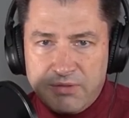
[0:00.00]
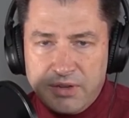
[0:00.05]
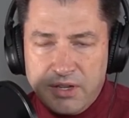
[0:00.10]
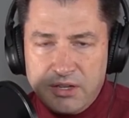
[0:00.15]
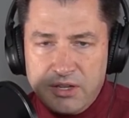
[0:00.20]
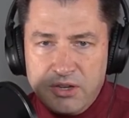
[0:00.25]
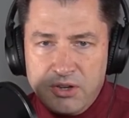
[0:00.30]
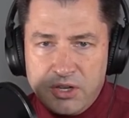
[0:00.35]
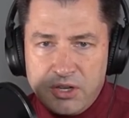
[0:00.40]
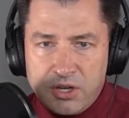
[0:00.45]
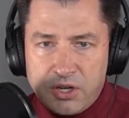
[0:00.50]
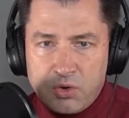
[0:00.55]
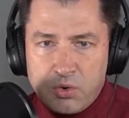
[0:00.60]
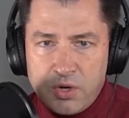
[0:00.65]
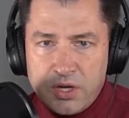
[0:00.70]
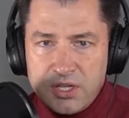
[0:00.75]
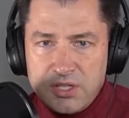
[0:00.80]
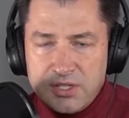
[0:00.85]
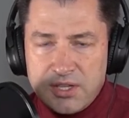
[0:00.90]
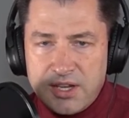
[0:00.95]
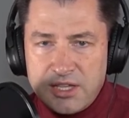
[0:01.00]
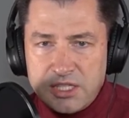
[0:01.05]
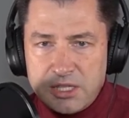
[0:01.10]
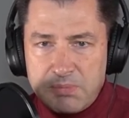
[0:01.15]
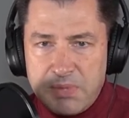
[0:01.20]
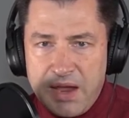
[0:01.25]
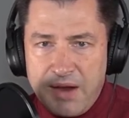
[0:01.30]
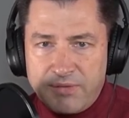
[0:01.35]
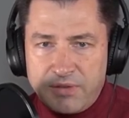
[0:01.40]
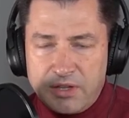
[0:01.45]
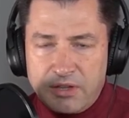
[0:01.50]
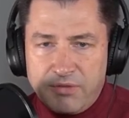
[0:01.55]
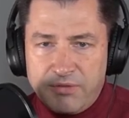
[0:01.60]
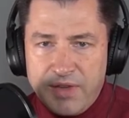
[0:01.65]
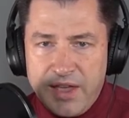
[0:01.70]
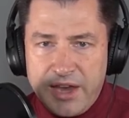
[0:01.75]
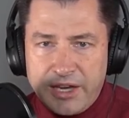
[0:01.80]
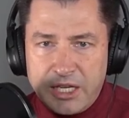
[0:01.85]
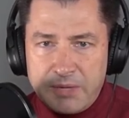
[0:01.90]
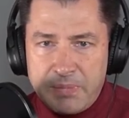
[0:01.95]
And you can criticize them after the
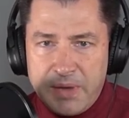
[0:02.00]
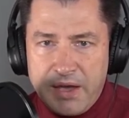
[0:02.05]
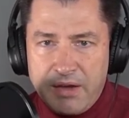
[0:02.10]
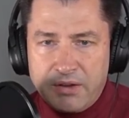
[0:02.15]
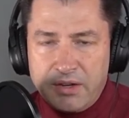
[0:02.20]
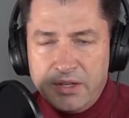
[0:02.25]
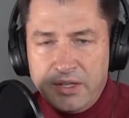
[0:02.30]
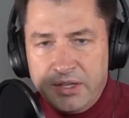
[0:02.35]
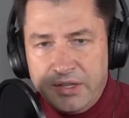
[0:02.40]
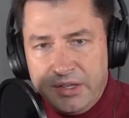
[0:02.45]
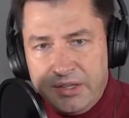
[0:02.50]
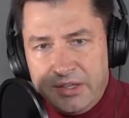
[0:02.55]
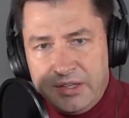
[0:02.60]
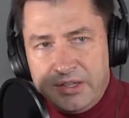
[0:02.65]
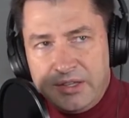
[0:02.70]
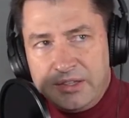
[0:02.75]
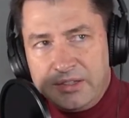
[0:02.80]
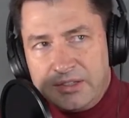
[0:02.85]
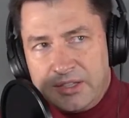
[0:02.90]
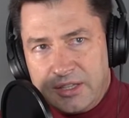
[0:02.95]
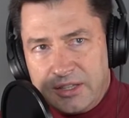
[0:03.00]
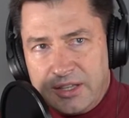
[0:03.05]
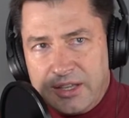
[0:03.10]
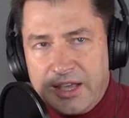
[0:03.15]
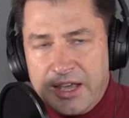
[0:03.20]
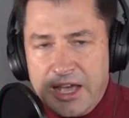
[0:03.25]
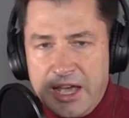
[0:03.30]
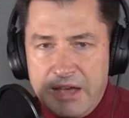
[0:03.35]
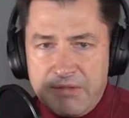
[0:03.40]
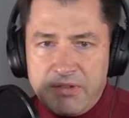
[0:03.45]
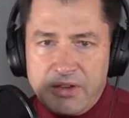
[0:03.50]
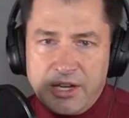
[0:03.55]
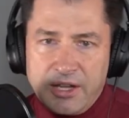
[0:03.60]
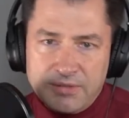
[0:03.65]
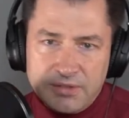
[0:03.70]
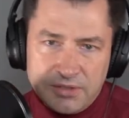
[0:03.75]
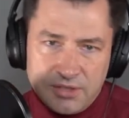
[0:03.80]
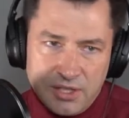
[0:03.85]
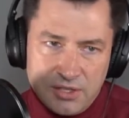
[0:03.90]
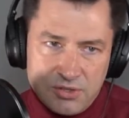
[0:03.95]
fact about, did they have
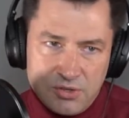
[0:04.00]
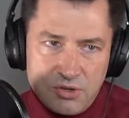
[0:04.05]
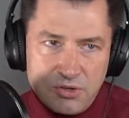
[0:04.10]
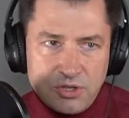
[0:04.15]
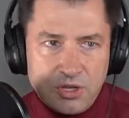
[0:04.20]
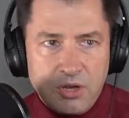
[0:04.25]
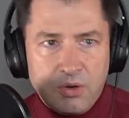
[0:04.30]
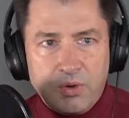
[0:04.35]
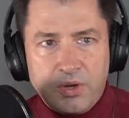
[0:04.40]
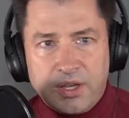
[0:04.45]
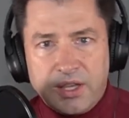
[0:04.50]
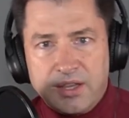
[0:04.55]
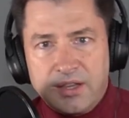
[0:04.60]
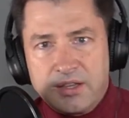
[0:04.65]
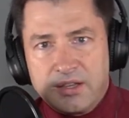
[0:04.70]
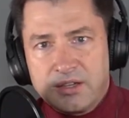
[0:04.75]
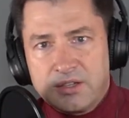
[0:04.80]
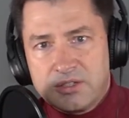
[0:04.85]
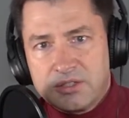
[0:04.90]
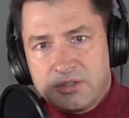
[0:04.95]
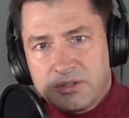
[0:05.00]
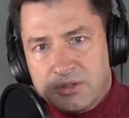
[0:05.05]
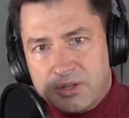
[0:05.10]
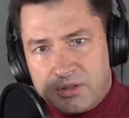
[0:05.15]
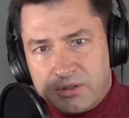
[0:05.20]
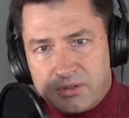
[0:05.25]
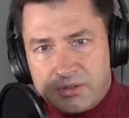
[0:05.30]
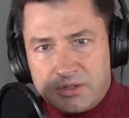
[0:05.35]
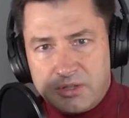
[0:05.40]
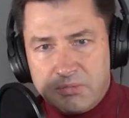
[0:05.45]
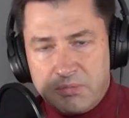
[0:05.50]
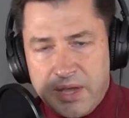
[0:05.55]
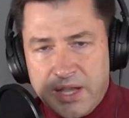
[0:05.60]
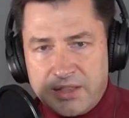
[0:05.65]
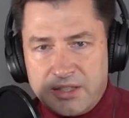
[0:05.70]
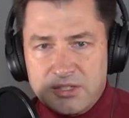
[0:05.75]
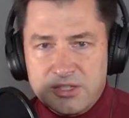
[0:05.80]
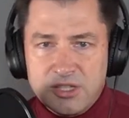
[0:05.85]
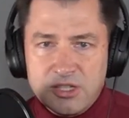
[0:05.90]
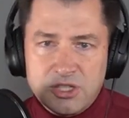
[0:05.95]
enough sensors going in to make
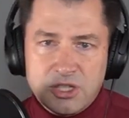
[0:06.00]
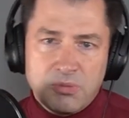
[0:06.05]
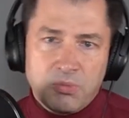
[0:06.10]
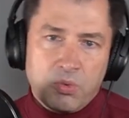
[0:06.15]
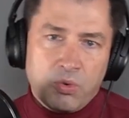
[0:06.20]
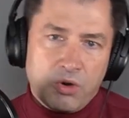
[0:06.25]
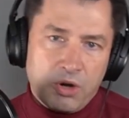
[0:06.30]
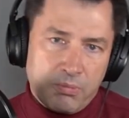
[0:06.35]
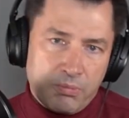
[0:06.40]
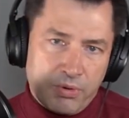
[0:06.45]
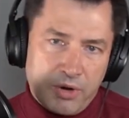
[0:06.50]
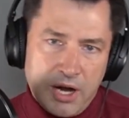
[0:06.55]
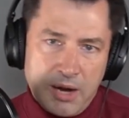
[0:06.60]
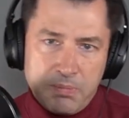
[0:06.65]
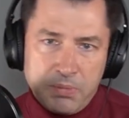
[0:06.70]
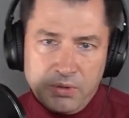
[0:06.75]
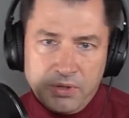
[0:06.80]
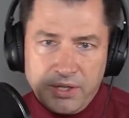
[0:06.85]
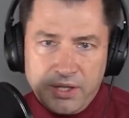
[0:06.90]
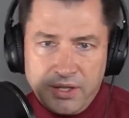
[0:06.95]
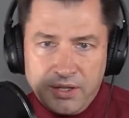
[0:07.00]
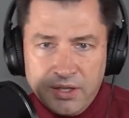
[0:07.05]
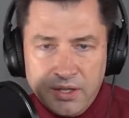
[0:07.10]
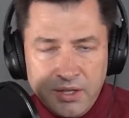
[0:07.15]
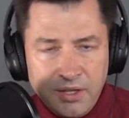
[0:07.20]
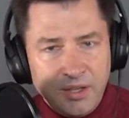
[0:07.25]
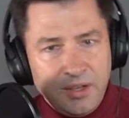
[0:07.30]
the system work properly?